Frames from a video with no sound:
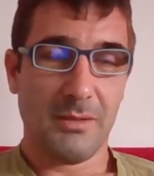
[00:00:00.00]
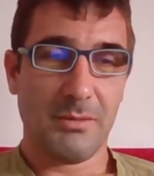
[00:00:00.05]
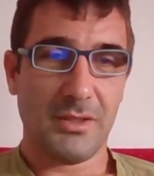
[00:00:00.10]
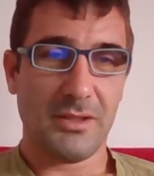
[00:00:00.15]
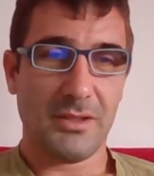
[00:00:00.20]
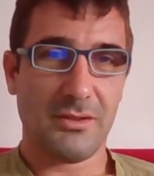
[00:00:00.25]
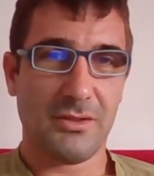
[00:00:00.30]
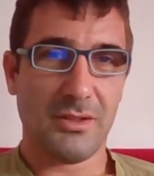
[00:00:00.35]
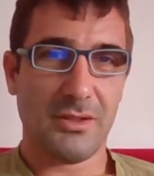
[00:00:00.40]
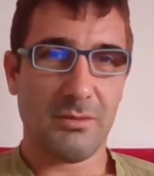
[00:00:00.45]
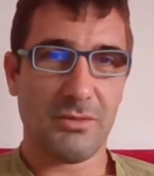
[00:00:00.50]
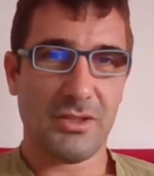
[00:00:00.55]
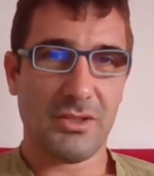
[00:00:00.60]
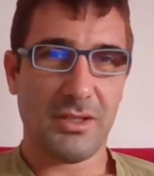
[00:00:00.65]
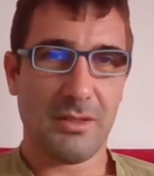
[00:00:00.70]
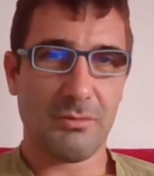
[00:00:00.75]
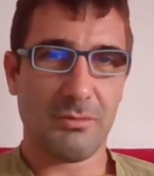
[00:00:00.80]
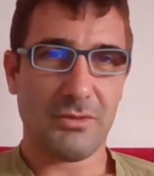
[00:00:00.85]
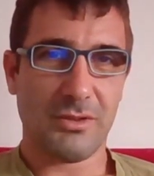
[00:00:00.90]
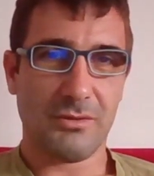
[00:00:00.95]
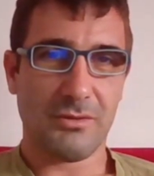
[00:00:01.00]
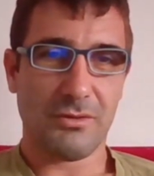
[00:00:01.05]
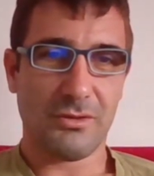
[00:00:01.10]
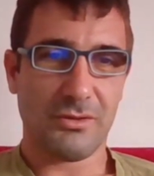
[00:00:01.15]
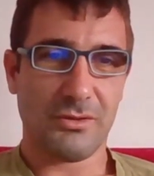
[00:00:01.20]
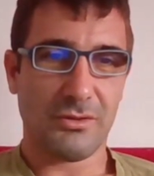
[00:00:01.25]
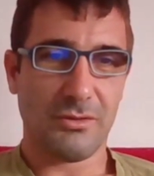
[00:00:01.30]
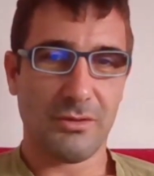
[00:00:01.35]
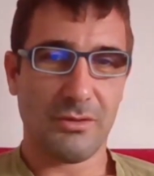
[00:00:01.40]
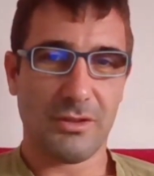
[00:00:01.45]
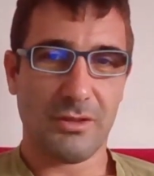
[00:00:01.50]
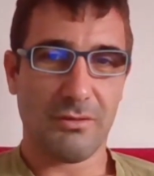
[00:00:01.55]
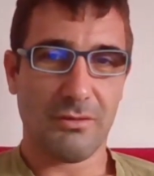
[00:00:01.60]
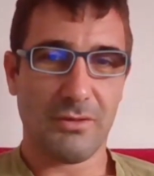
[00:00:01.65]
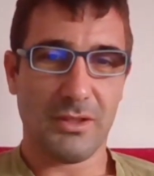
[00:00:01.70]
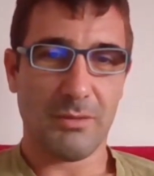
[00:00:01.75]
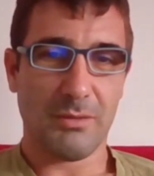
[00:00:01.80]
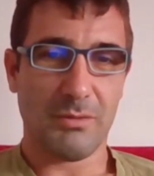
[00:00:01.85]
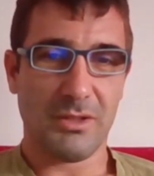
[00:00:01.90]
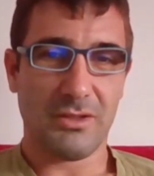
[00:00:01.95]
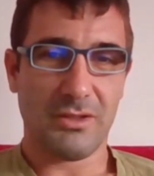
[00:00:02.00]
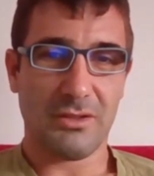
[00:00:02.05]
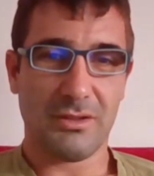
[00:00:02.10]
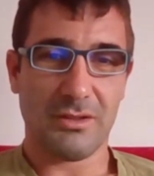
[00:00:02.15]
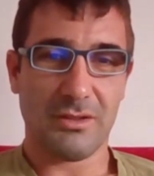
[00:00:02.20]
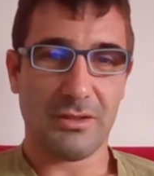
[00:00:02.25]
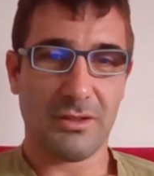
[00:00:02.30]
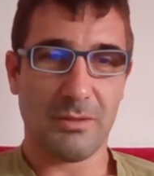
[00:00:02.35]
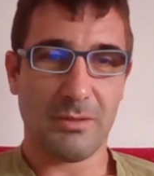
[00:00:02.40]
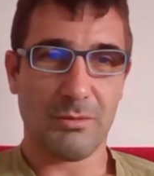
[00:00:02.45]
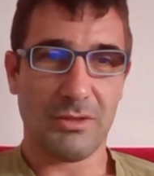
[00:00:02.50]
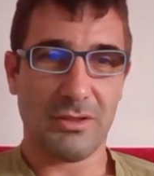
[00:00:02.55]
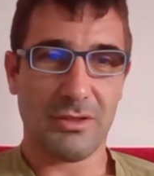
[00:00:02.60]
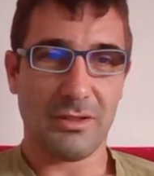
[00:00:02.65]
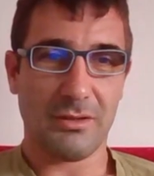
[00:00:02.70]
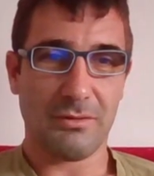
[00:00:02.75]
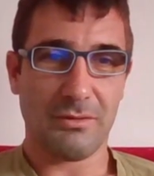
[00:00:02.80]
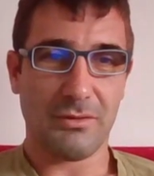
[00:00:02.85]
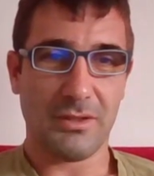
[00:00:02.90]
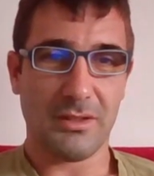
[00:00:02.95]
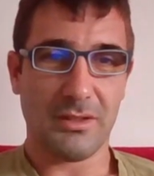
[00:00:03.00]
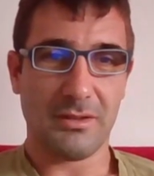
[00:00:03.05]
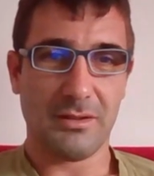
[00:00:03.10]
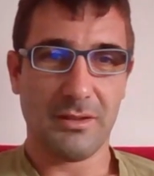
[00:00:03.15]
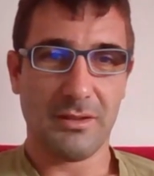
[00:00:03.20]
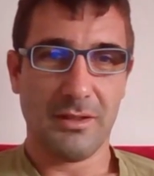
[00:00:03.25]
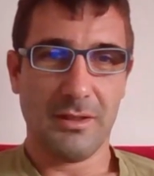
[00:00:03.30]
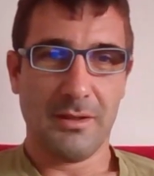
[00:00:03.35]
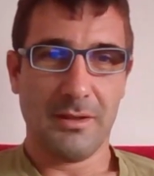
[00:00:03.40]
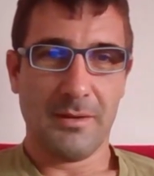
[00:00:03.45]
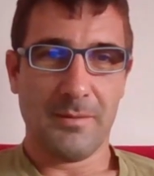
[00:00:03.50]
but it seems Hamza was looking way better than him in that fight.